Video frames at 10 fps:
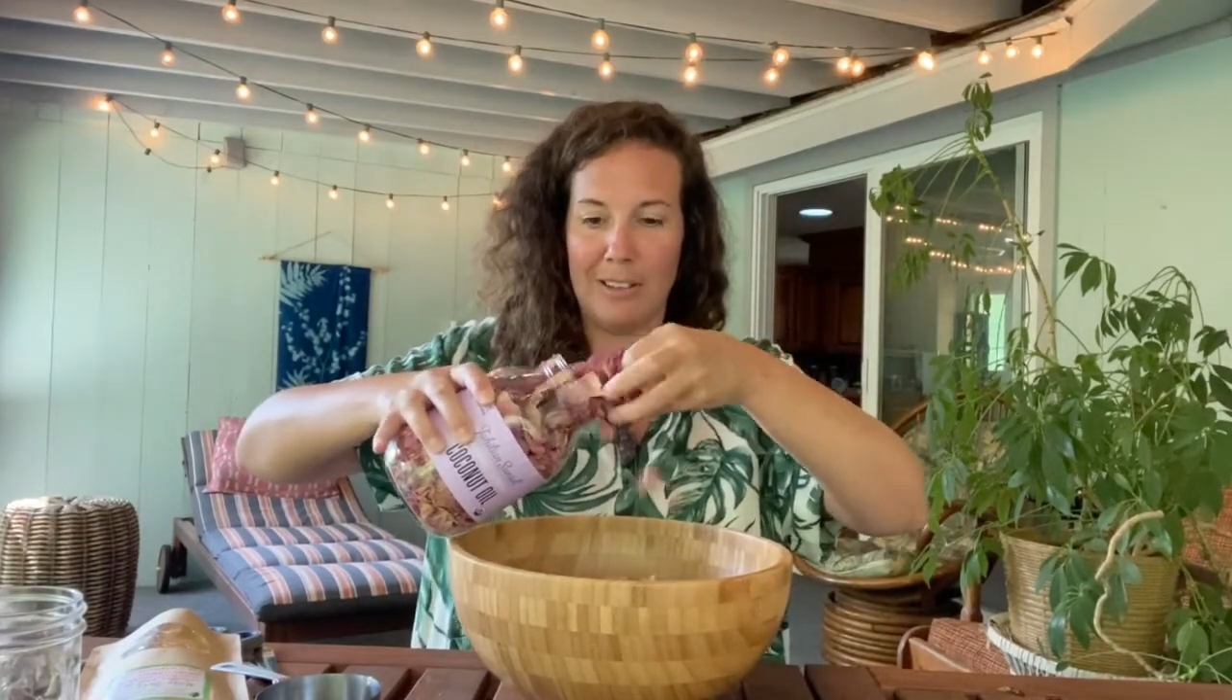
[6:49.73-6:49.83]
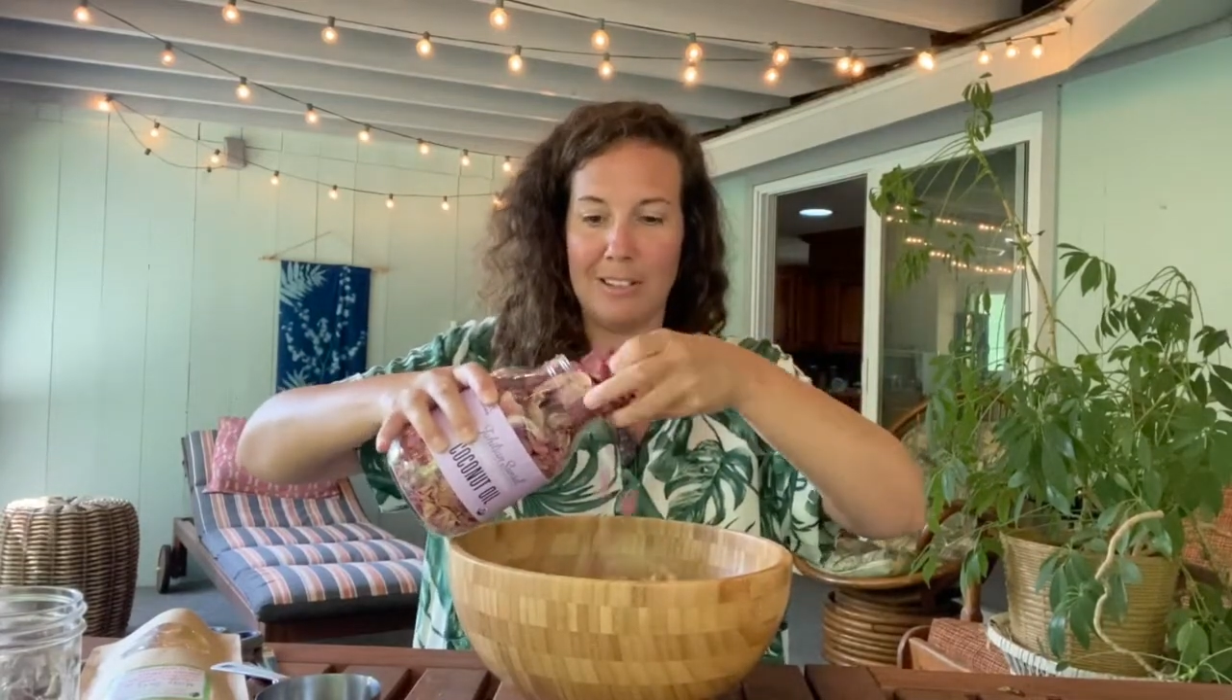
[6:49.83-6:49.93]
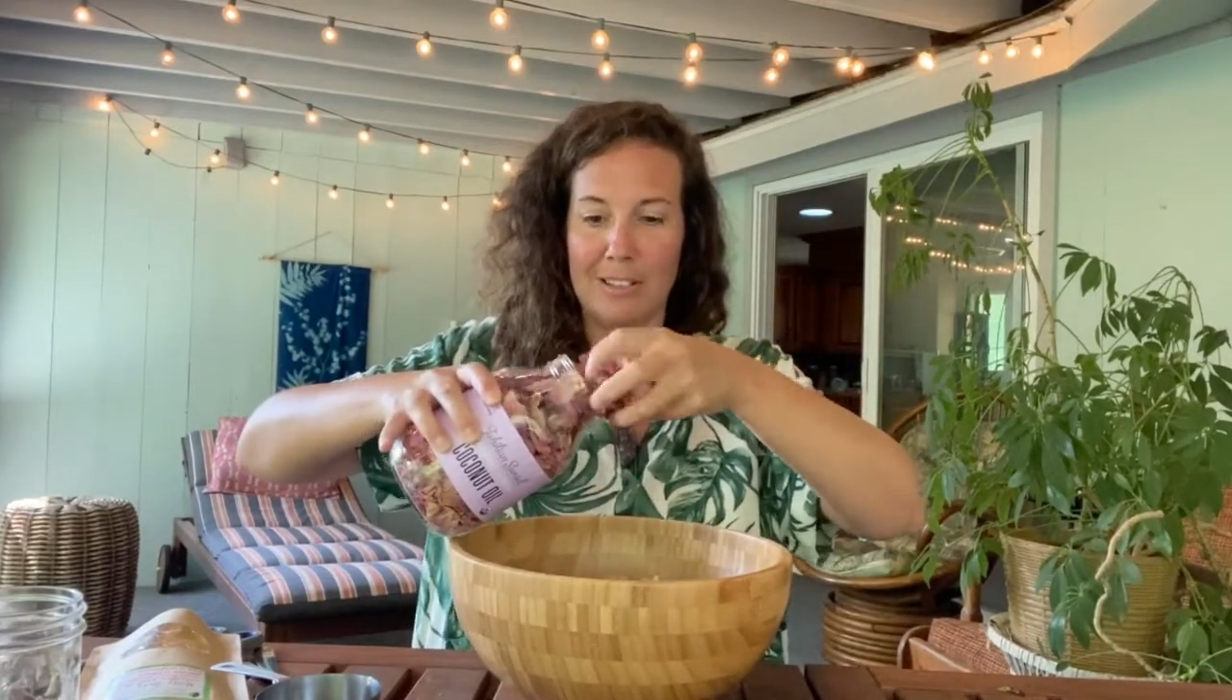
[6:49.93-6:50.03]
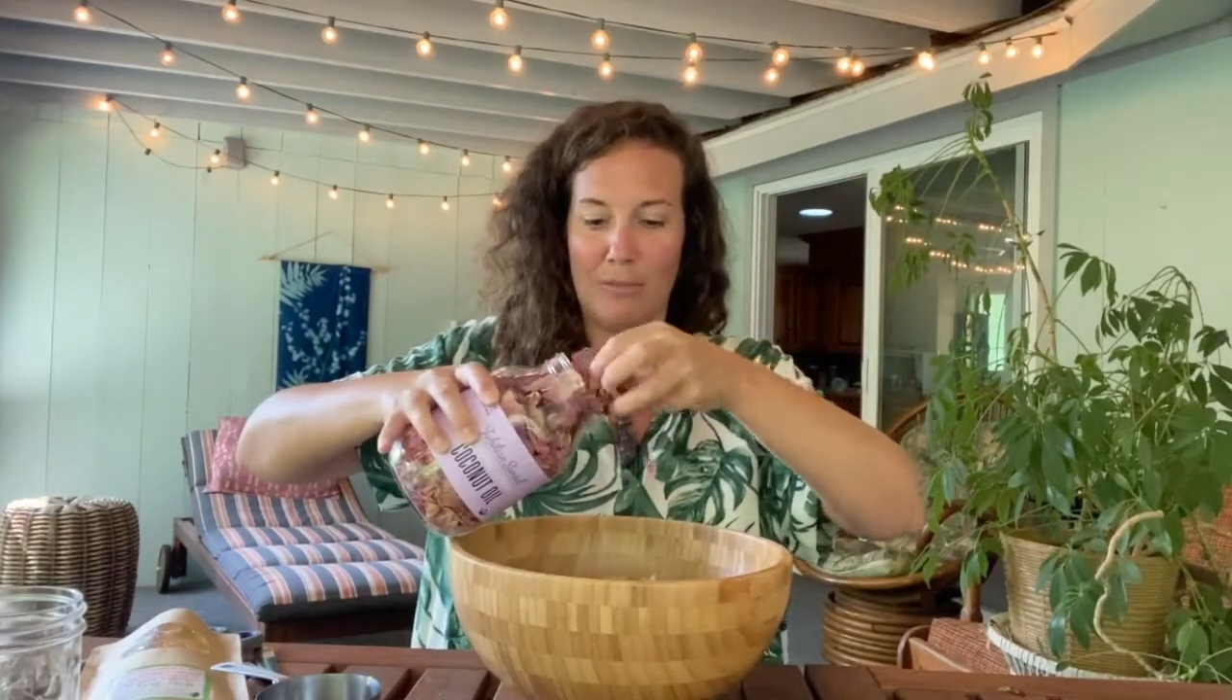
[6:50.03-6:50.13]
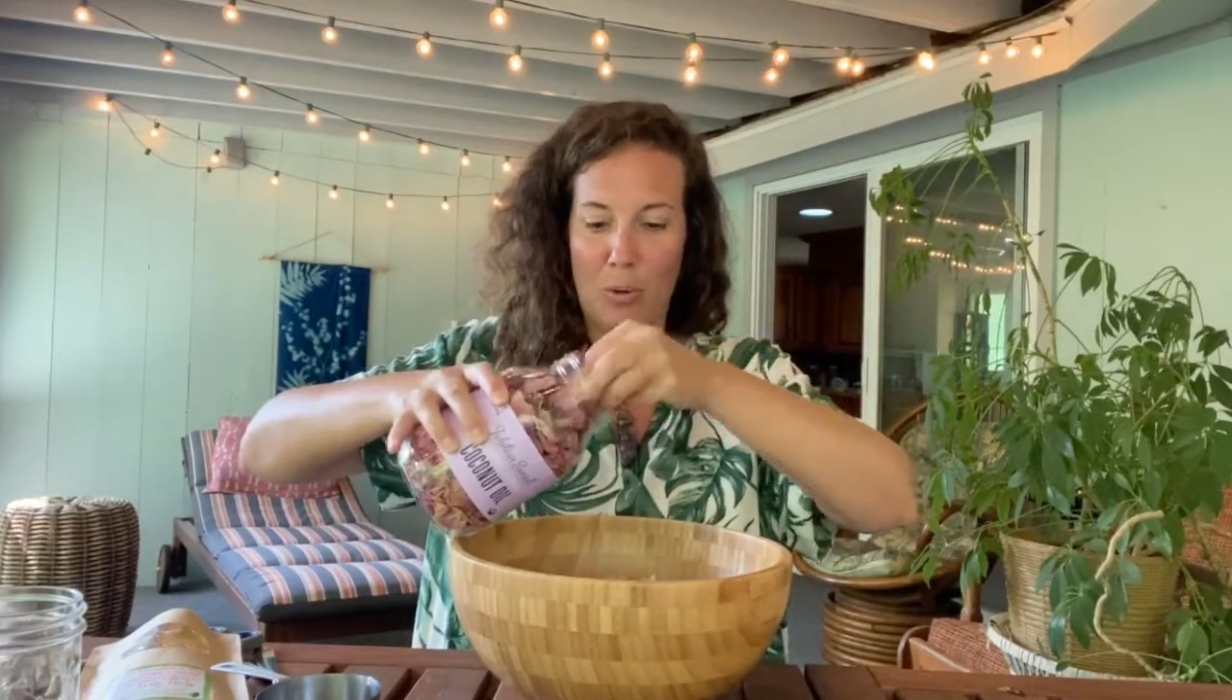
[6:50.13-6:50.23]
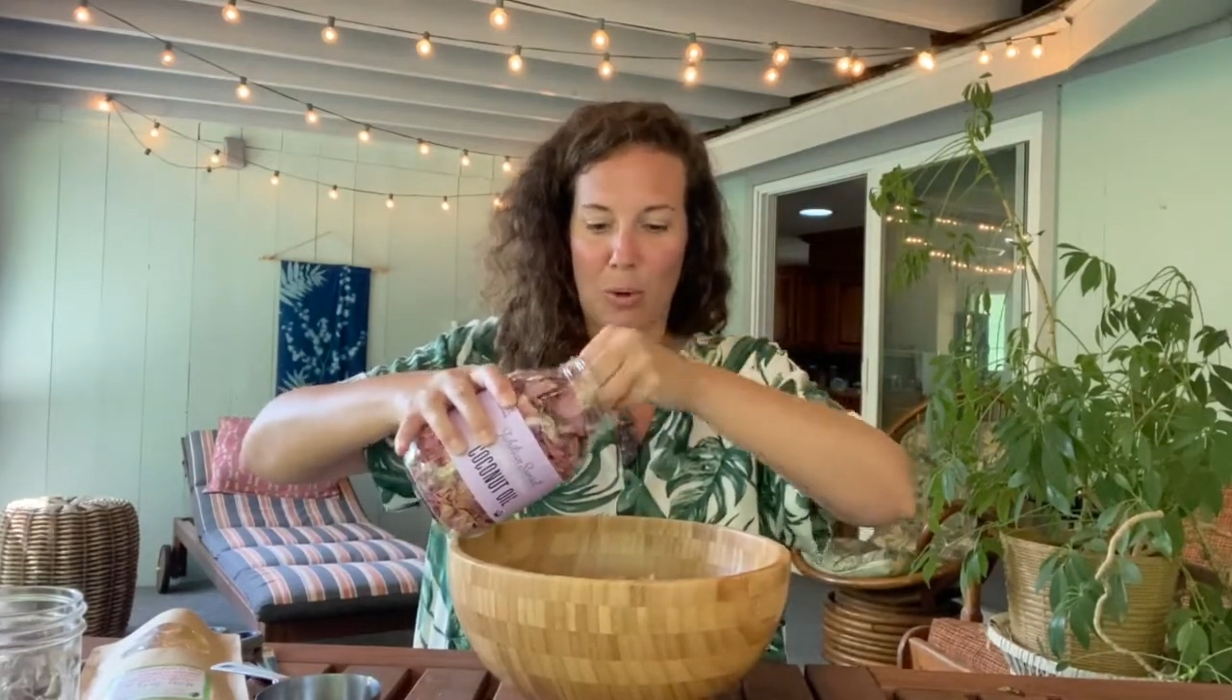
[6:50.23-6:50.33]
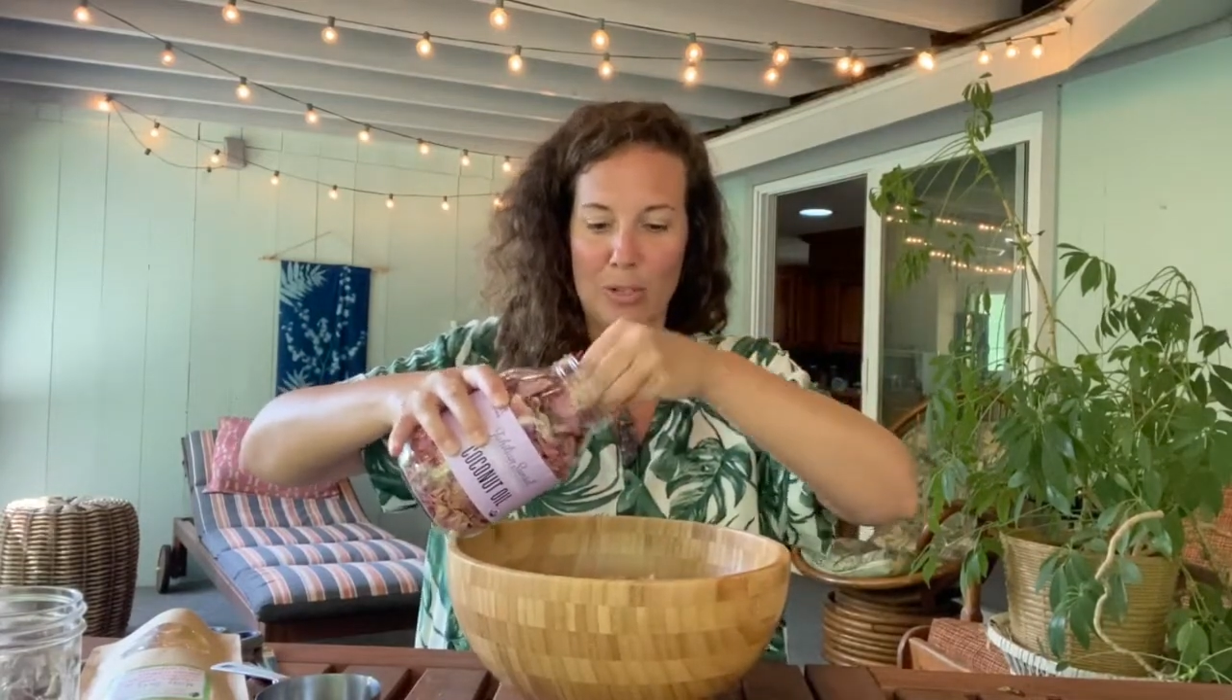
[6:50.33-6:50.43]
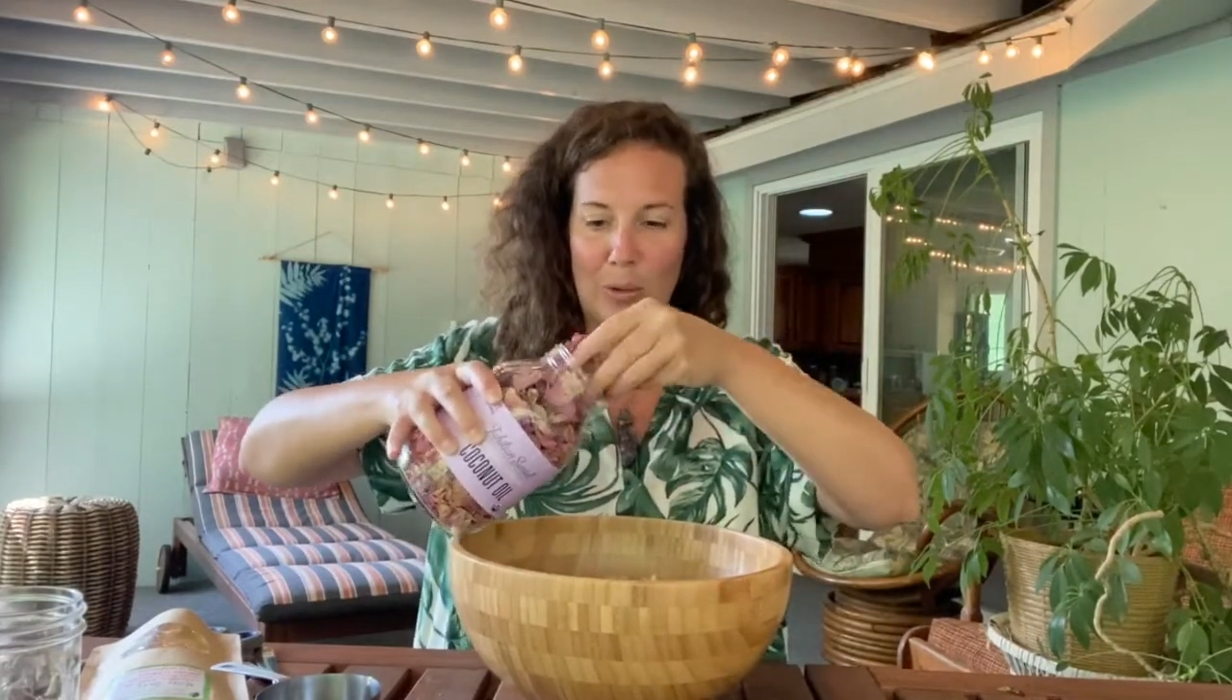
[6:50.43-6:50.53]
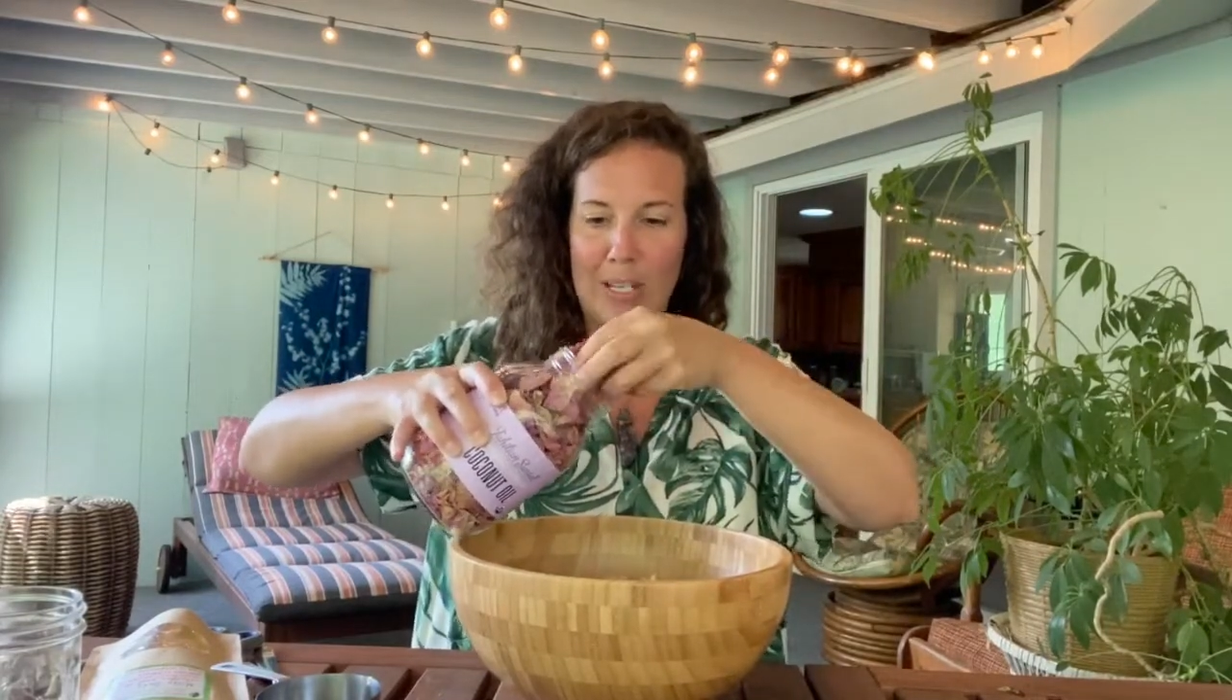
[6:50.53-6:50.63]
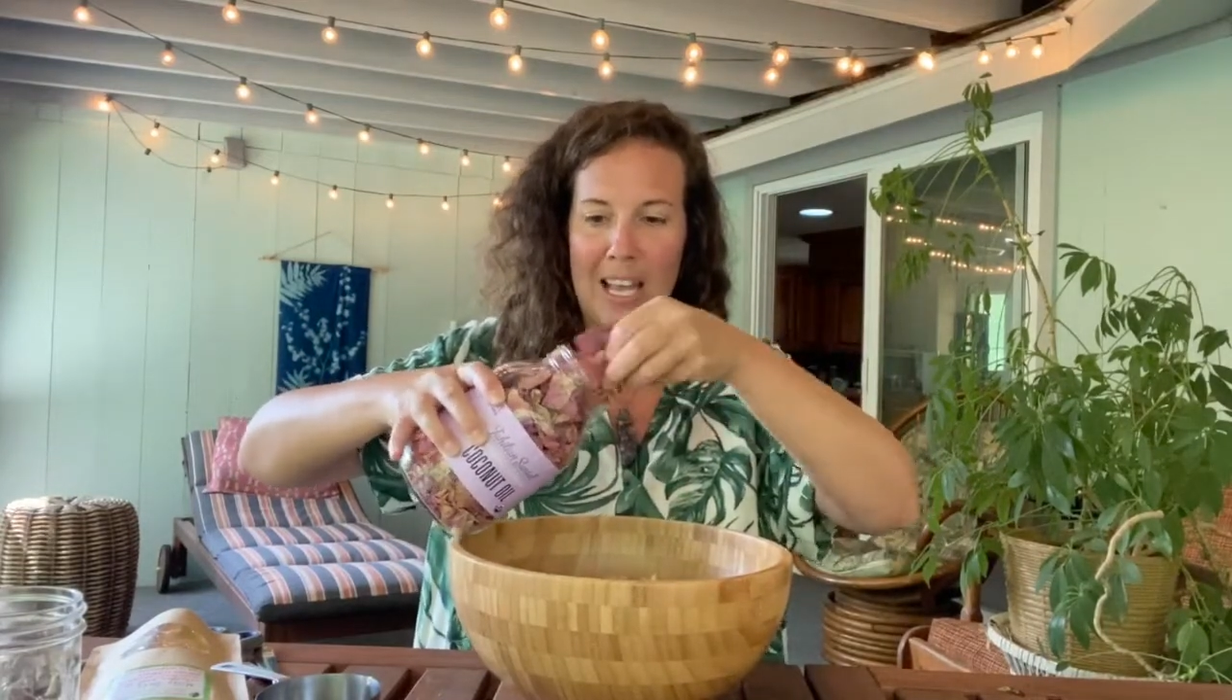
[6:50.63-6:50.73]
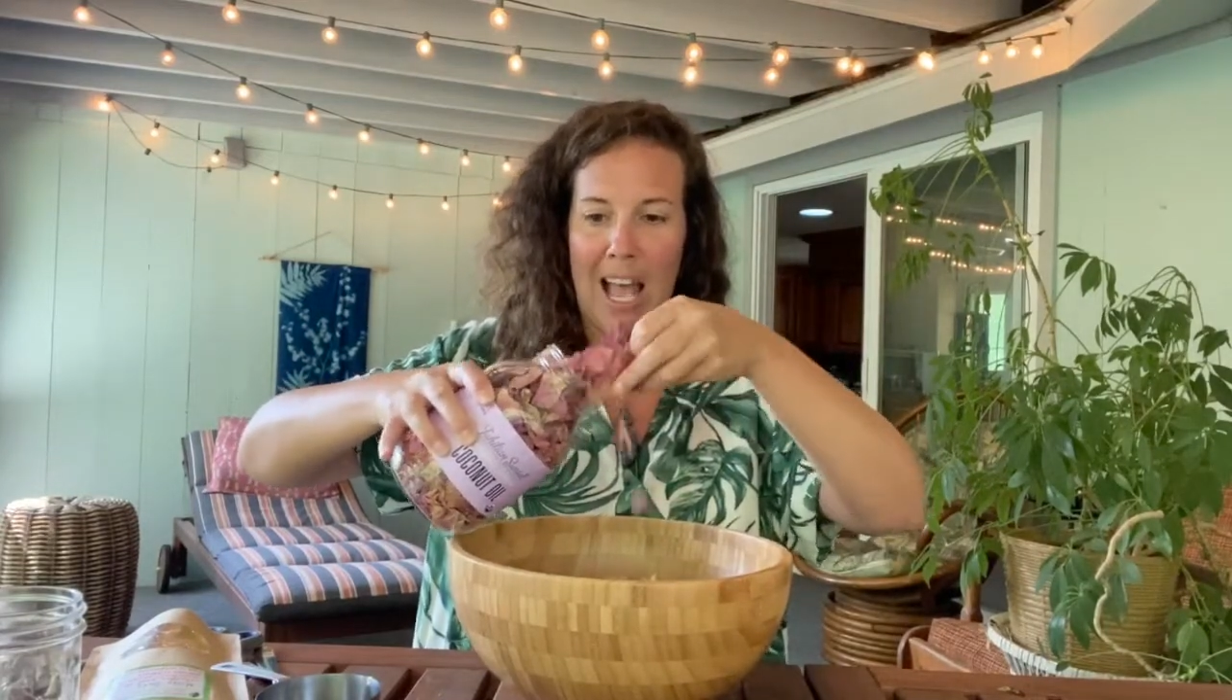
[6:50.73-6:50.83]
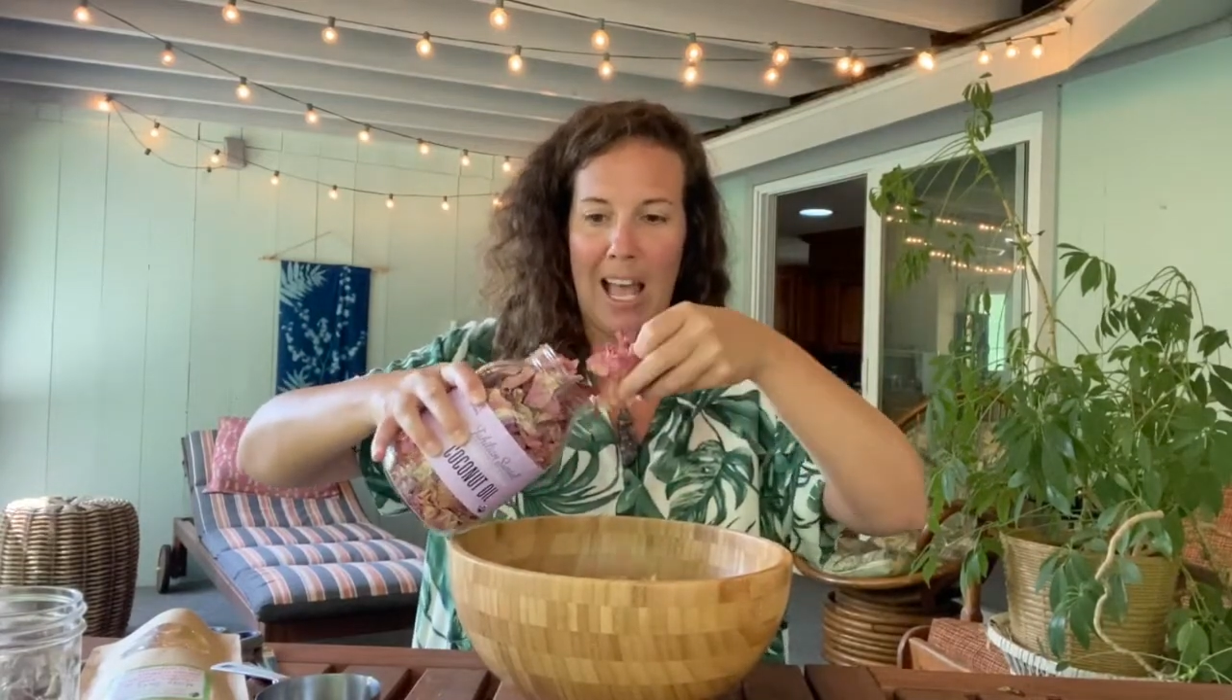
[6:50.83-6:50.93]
This is of course going to